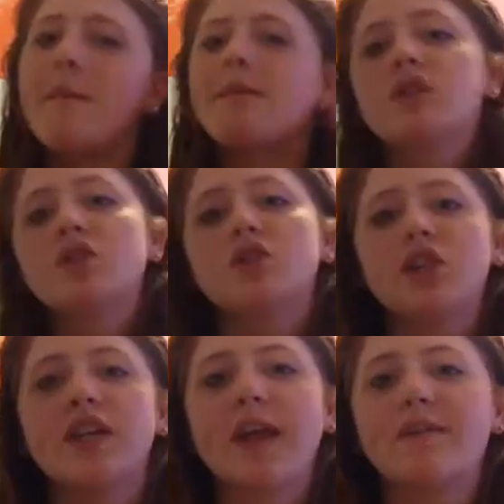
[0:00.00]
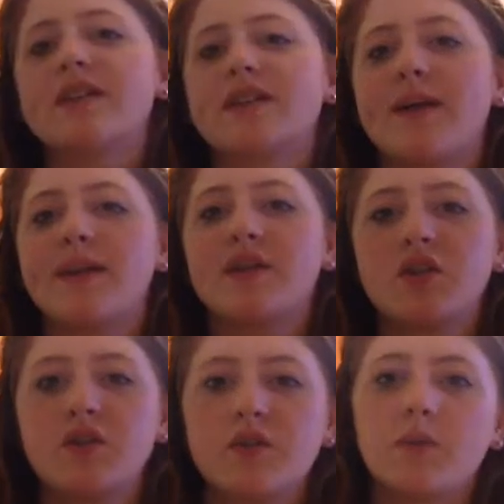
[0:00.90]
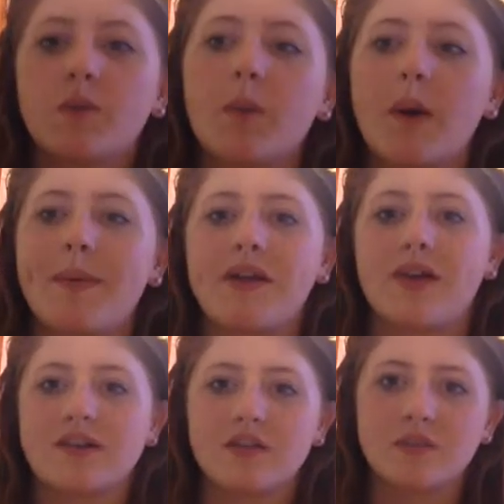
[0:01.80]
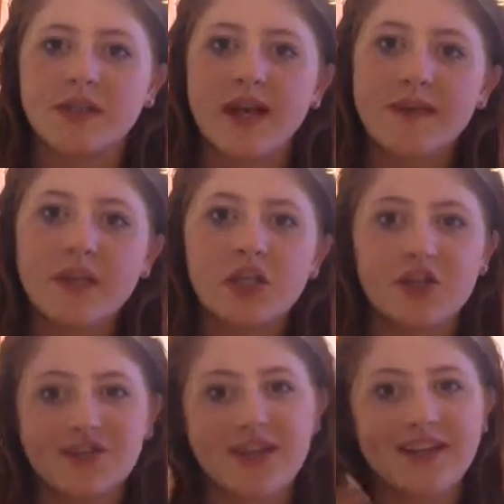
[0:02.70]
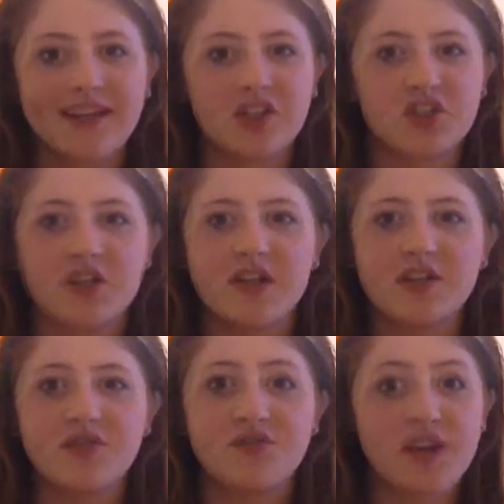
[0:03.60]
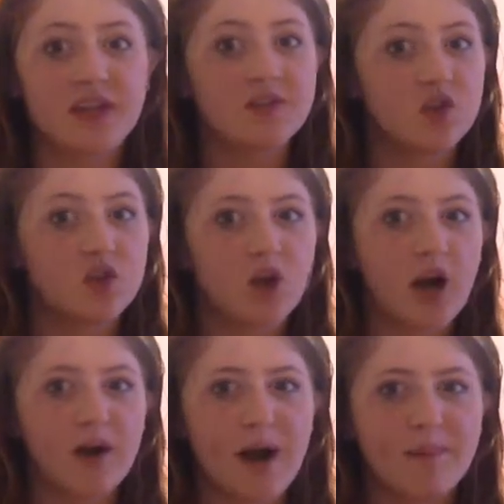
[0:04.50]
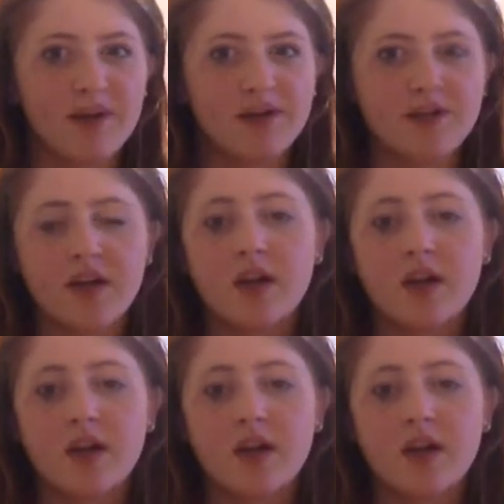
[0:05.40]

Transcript: But so she came to sub into one of my classes one day. She also had like a strange fear of straw wrappers.